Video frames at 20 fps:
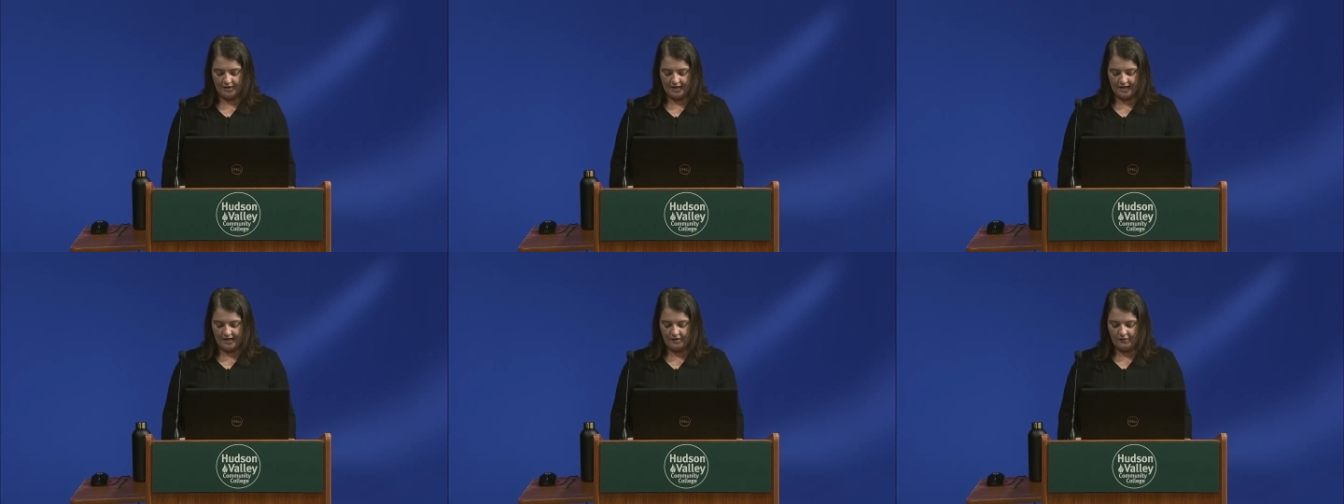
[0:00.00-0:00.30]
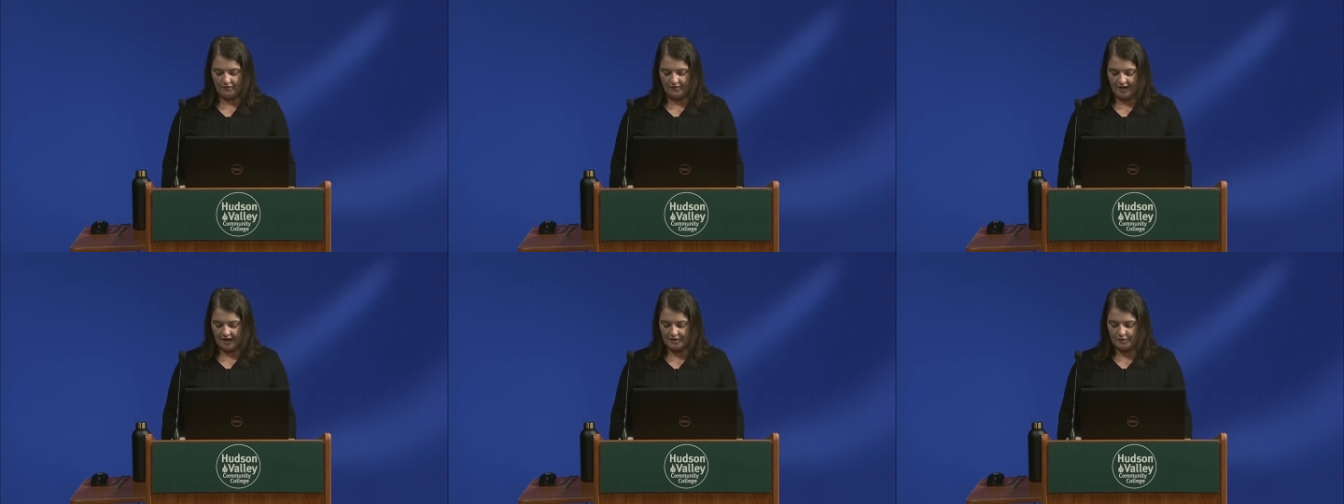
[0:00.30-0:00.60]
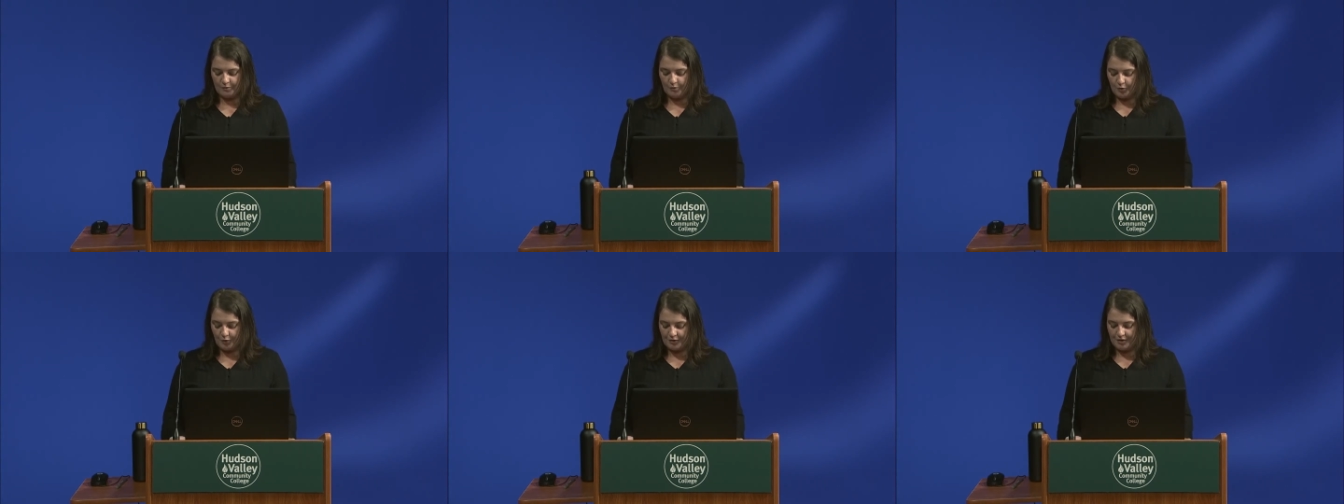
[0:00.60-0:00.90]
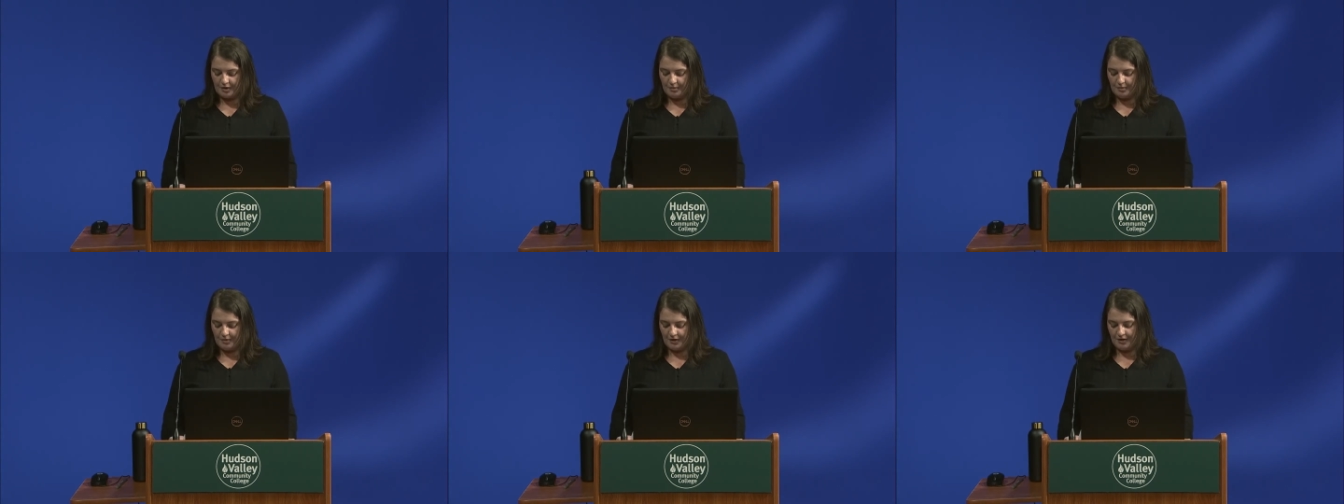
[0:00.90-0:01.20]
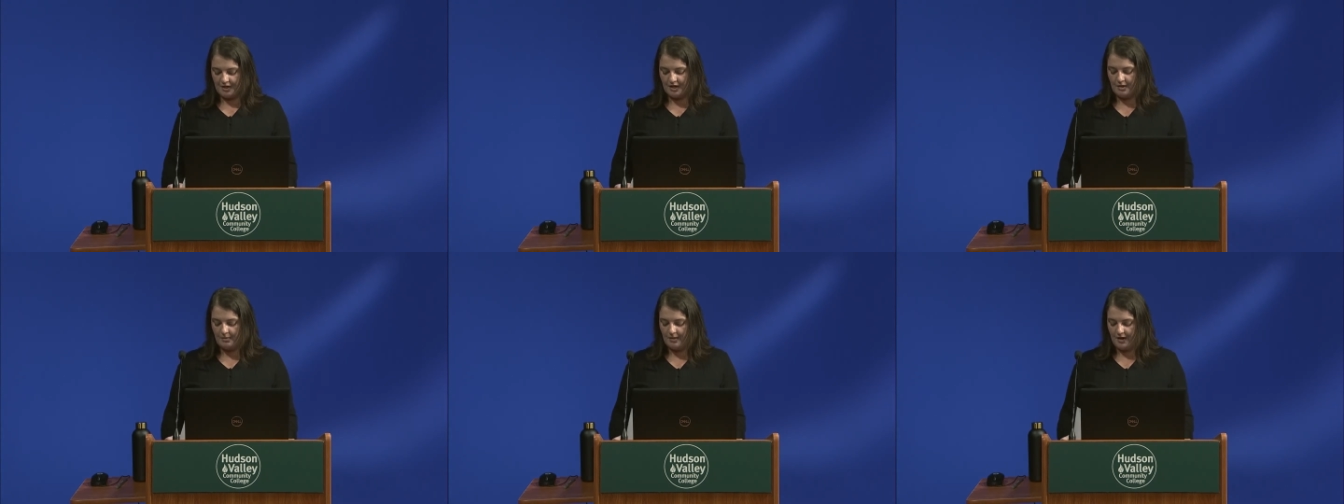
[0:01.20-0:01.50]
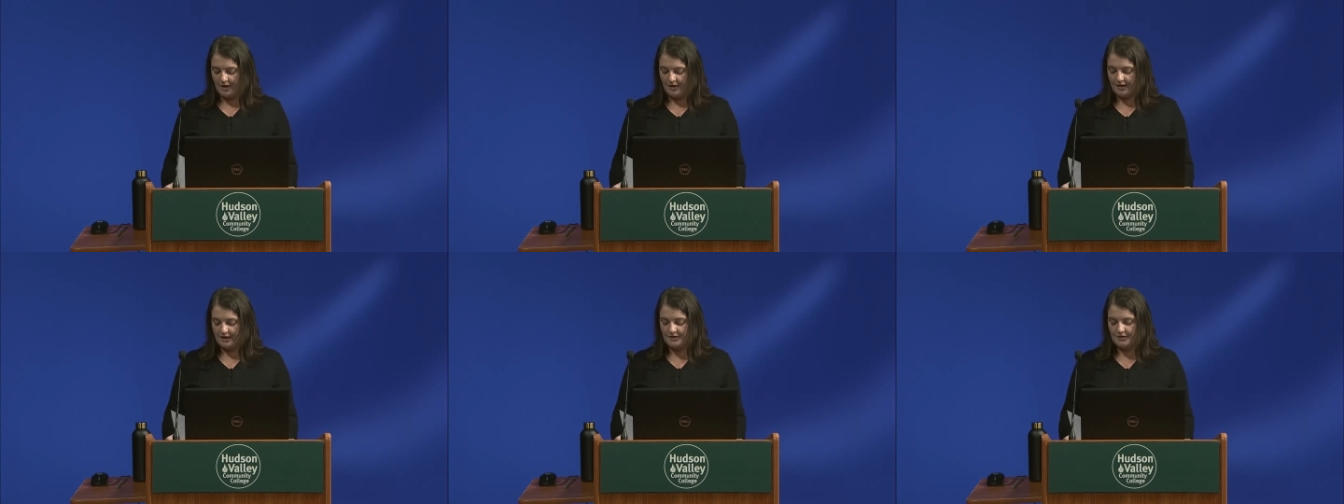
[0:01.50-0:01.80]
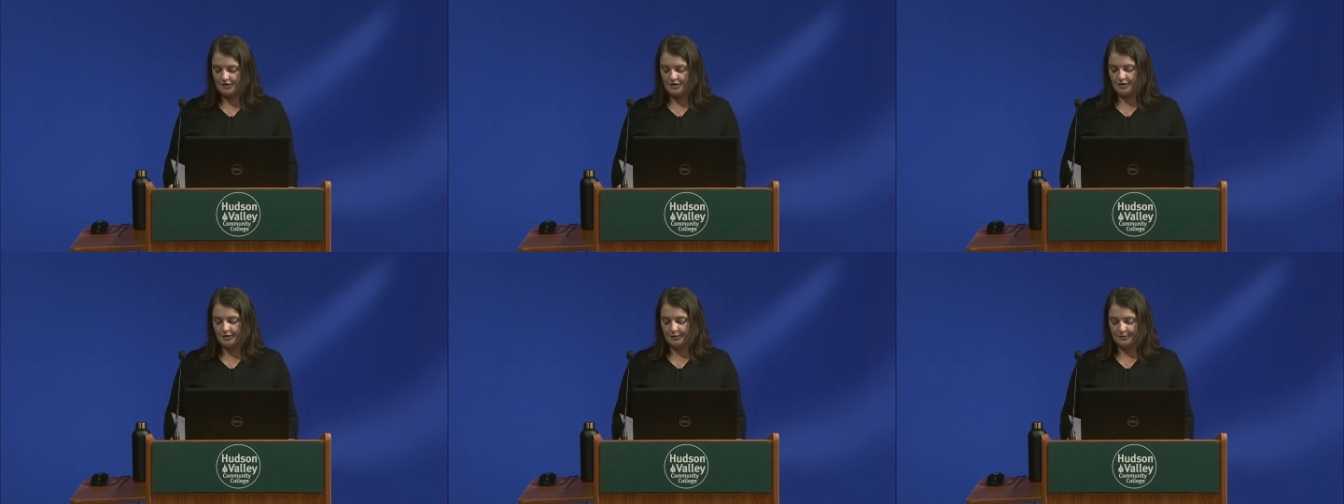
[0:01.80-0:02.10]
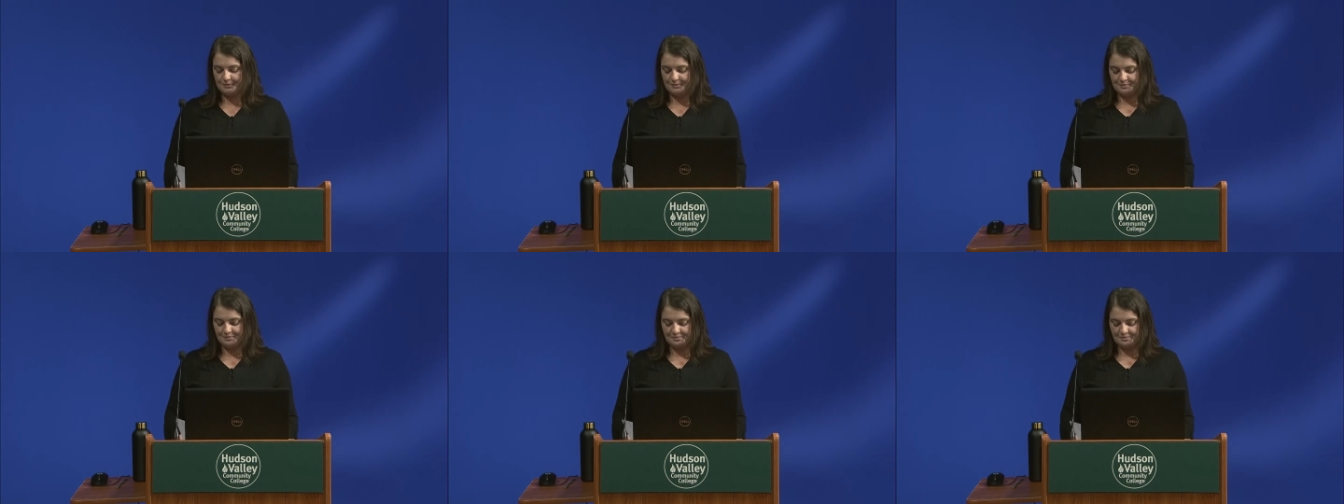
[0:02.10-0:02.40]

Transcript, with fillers: and in fact, more than a million Americans do.